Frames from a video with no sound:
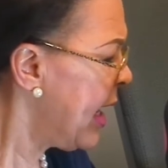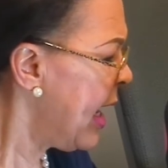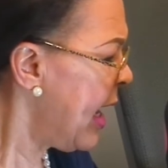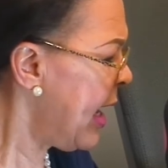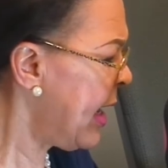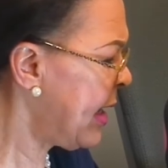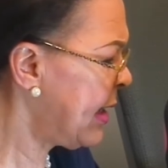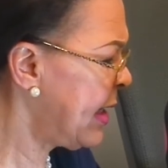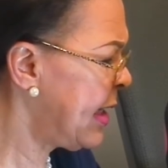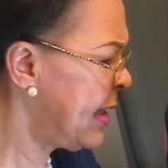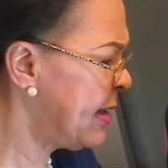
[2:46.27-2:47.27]
and
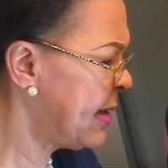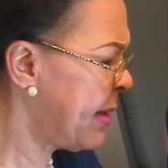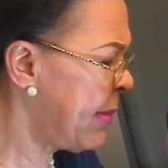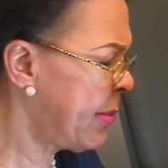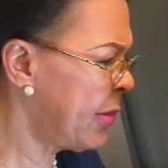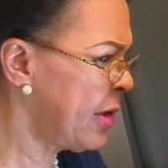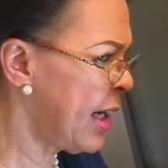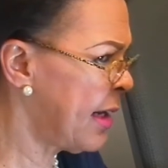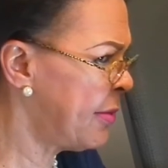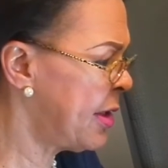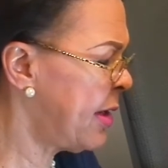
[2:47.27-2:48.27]
he's a member of
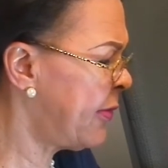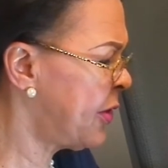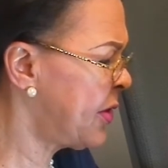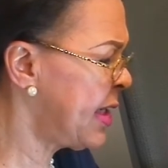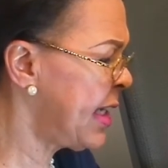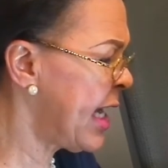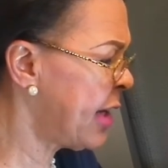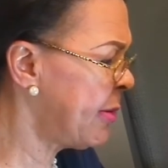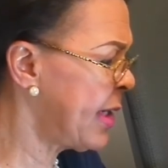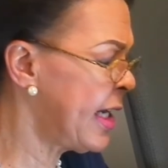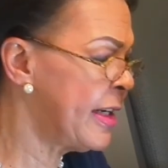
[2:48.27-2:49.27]
the Diversity,
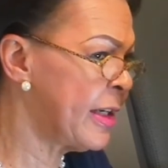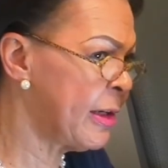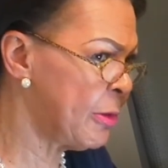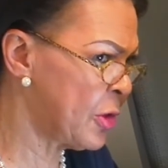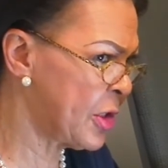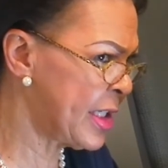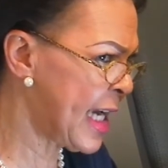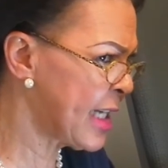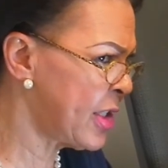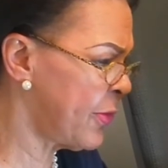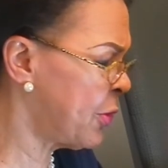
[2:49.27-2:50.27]
Equity, and Inclusion
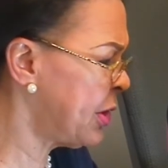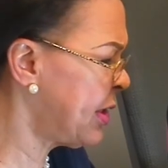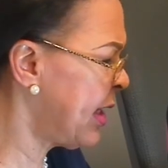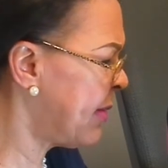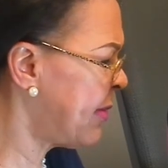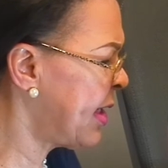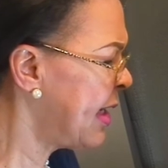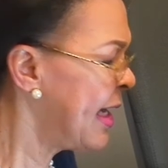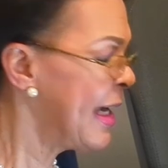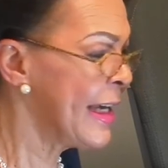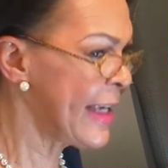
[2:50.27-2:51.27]
Task Force of the
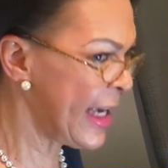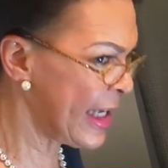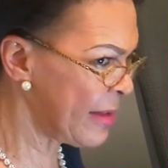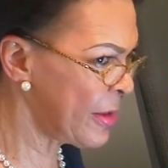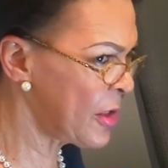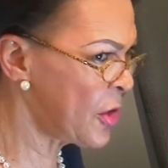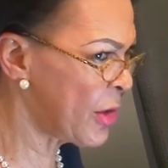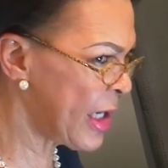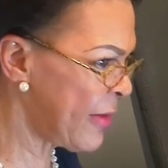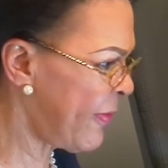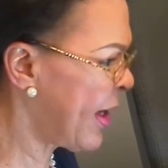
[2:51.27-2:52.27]
Cannabis
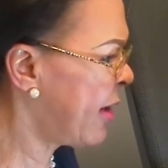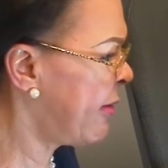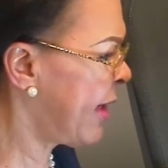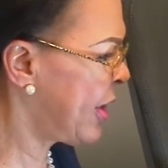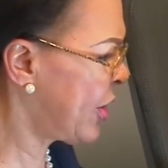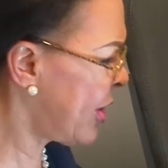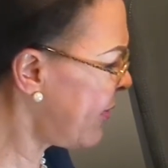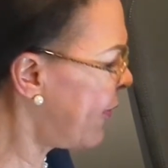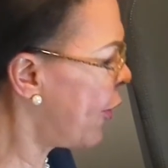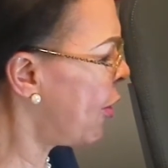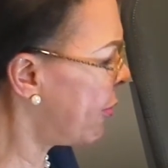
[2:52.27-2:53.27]
Trade Federation,
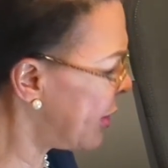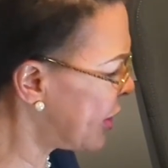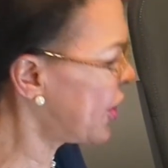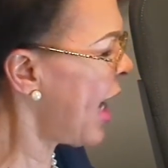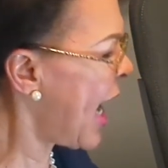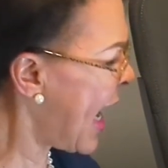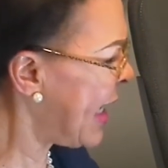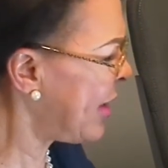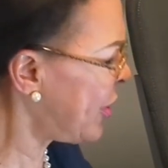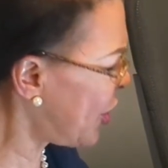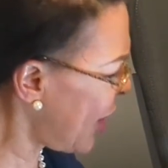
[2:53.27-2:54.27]
for which I
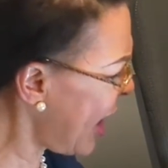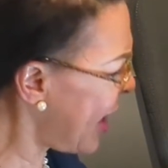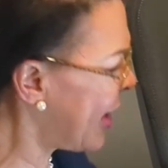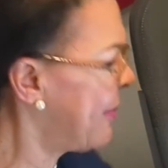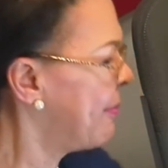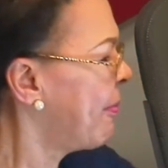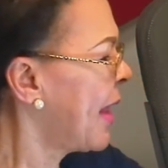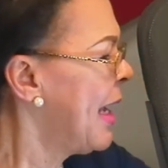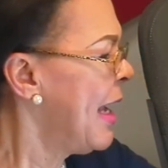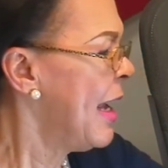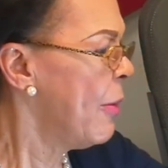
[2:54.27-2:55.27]
chair.
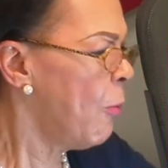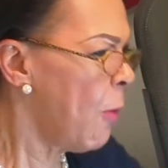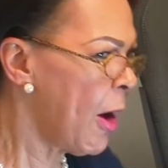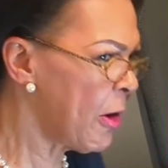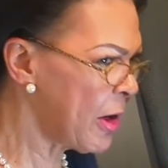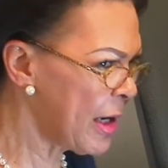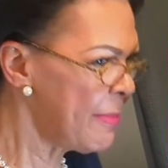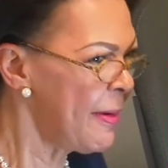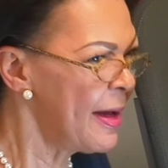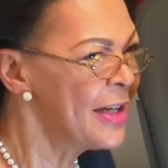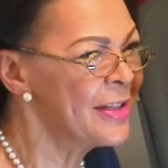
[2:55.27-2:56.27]
Welcome,
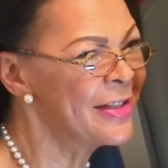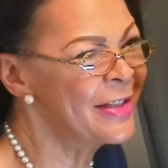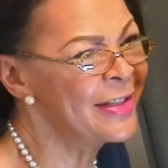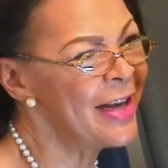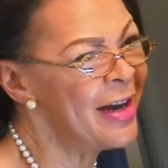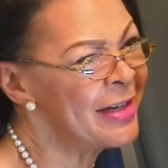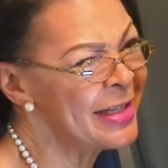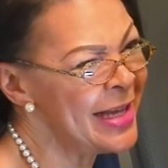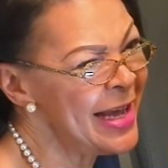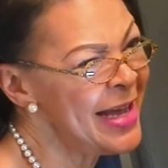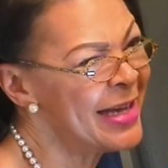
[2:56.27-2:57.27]

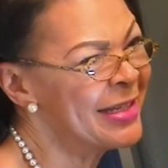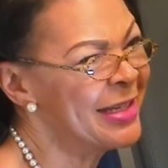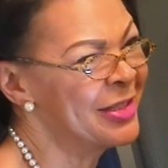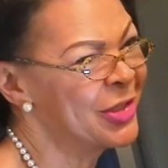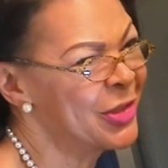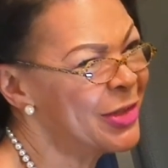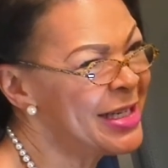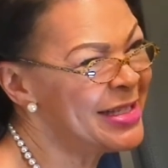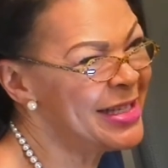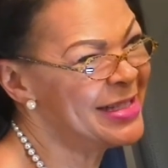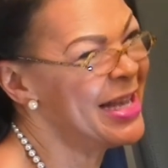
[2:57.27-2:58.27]
again,
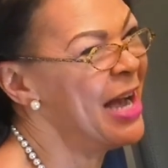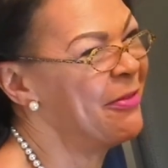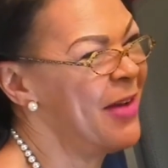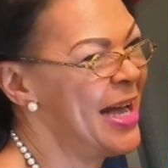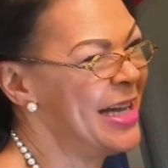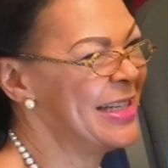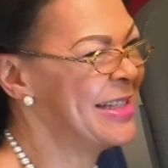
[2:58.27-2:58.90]
Tracey Syphax.